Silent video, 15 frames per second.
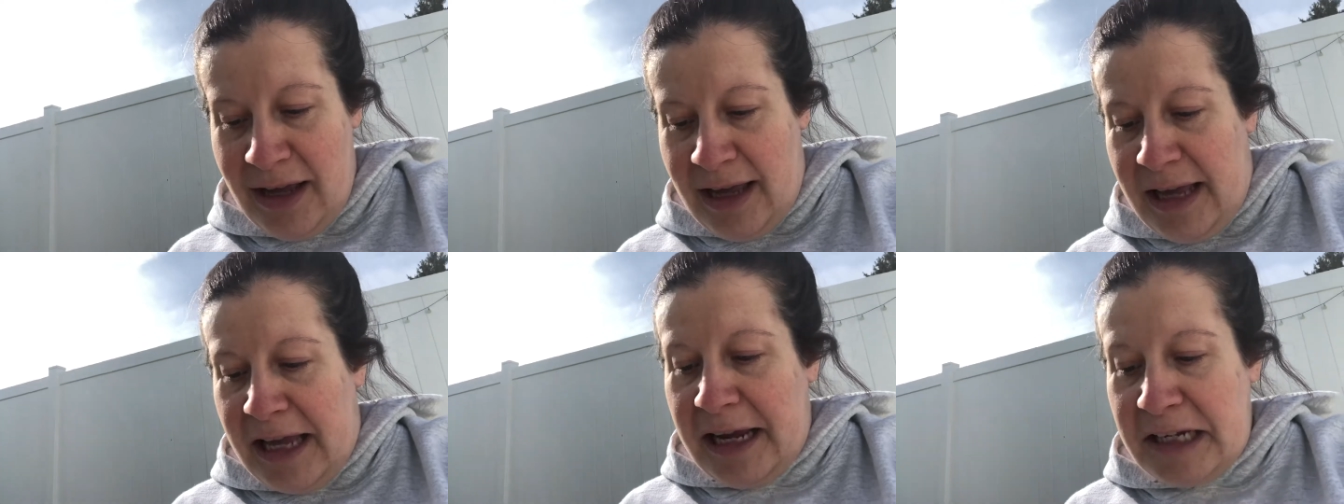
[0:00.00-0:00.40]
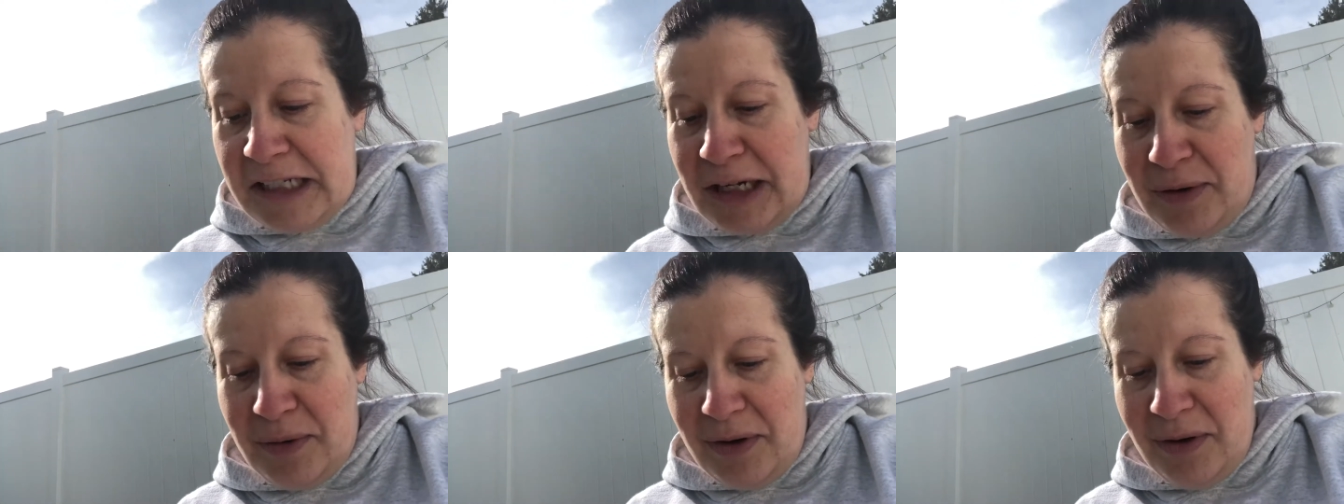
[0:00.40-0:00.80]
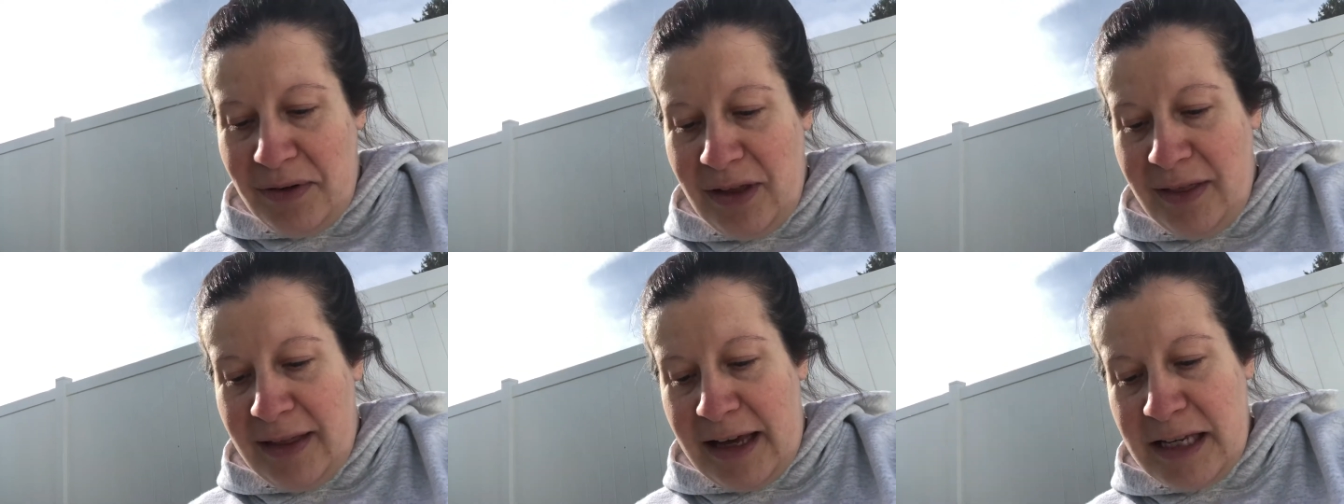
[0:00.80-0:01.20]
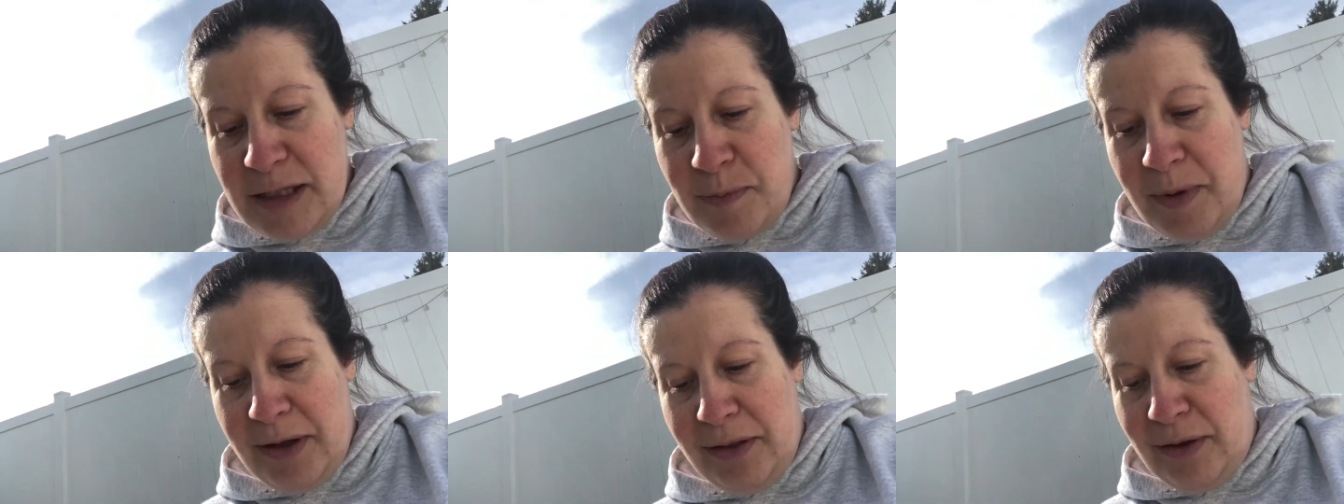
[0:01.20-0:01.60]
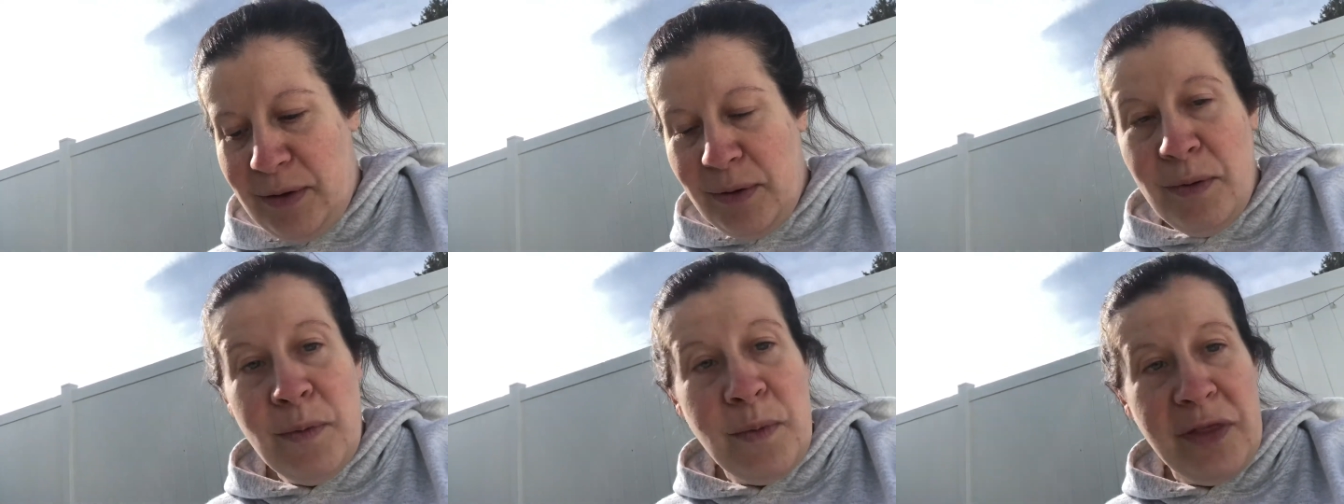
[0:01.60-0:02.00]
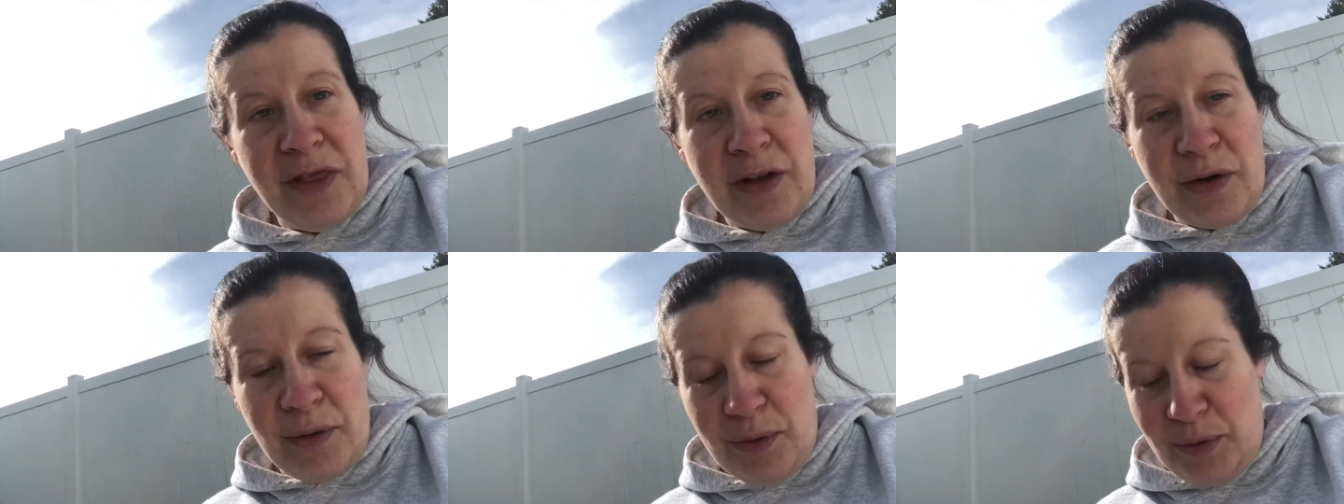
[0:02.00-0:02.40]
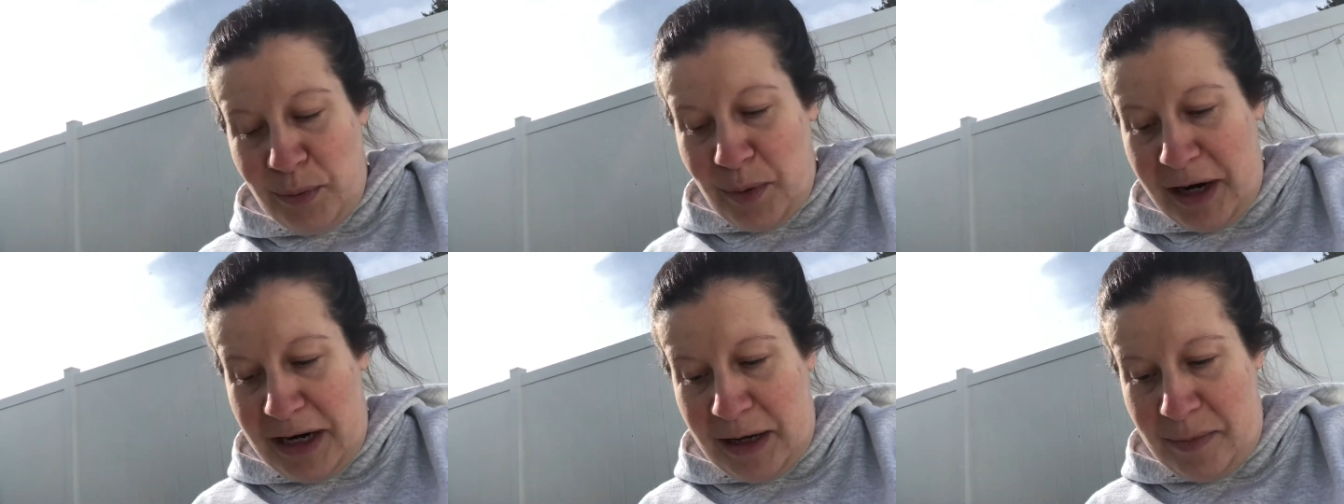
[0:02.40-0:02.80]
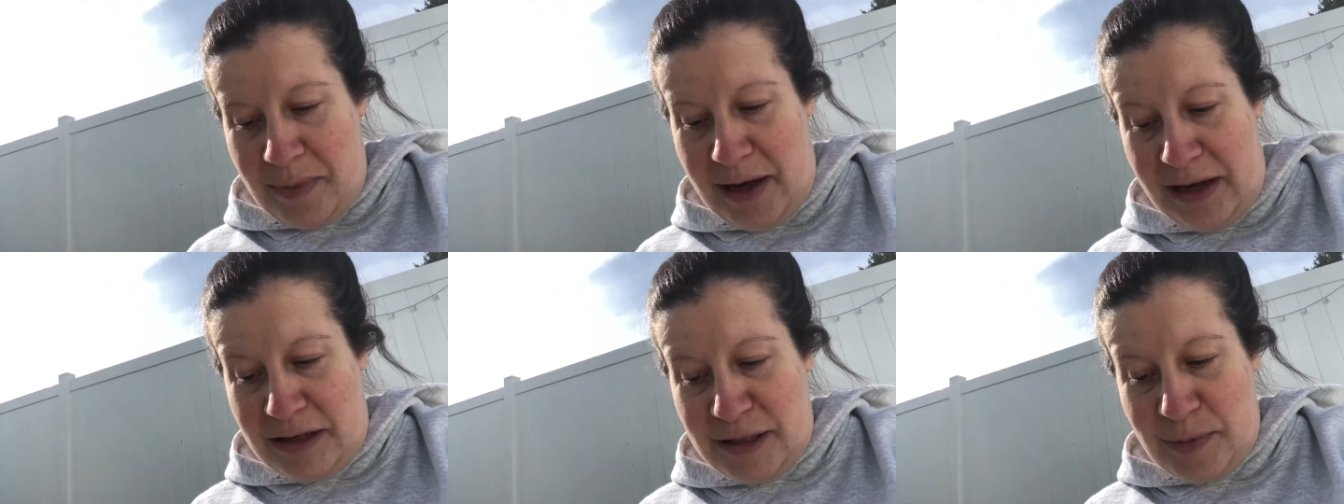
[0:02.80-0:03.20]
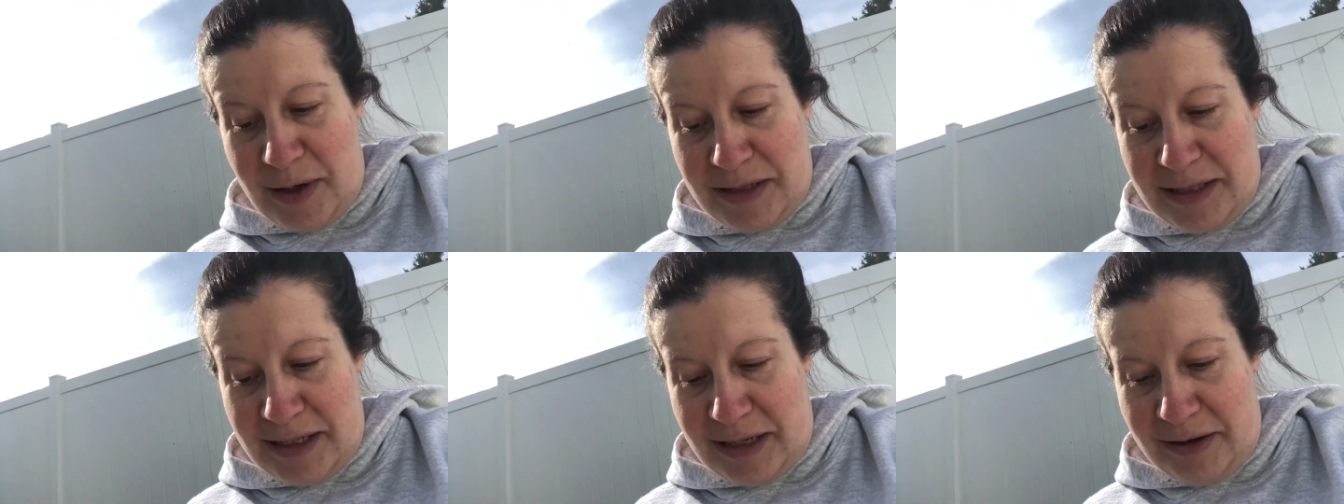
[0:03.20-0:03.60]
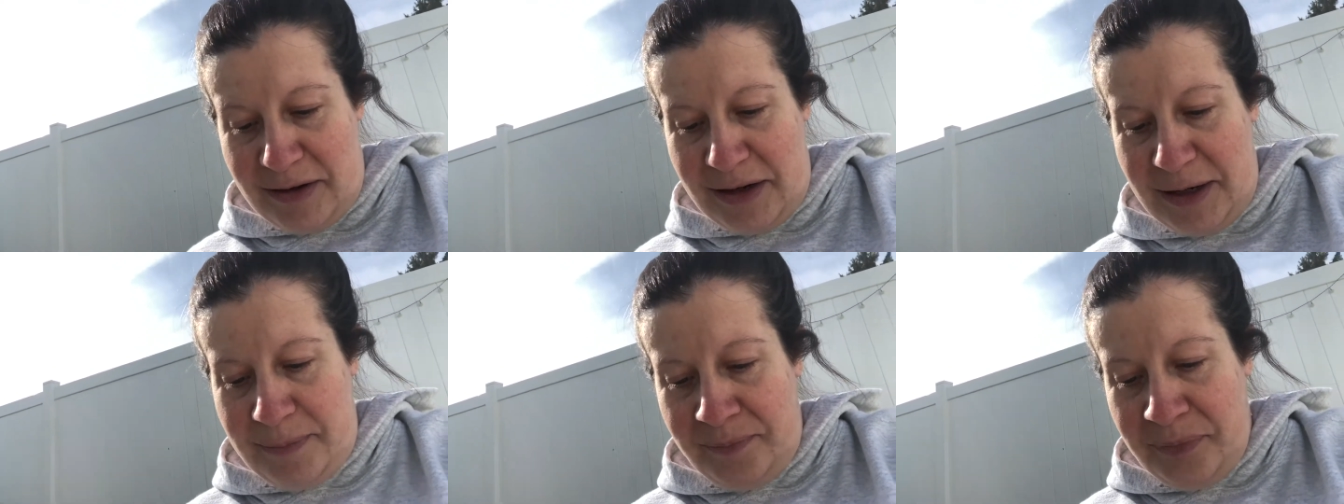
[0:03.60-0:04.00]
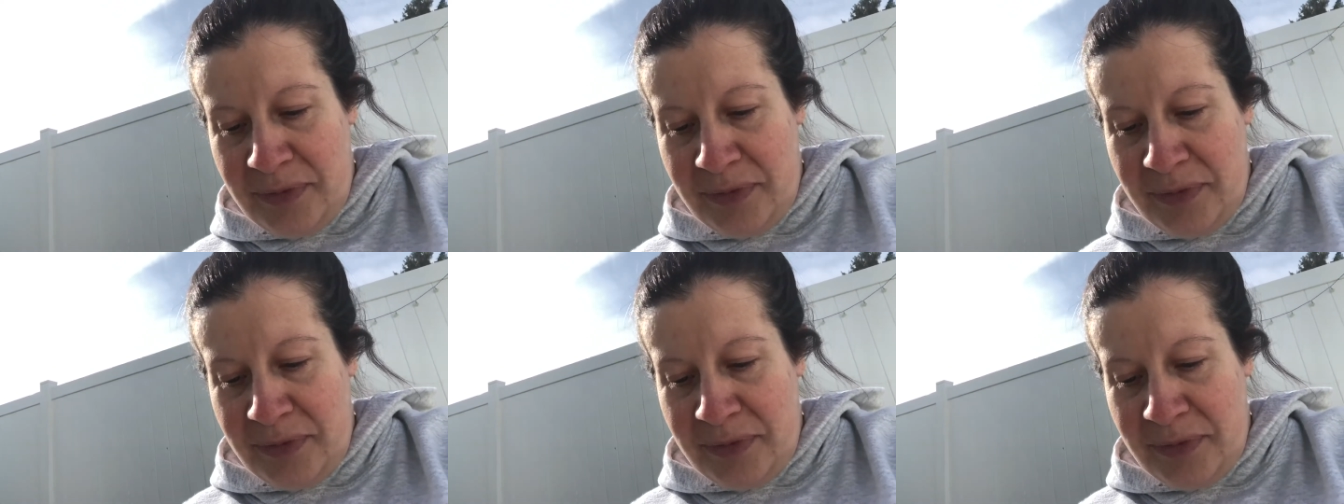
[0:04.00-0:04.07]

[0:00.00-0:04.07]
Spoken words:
He showed her the lace pillow with the gold wedding bands resting on it.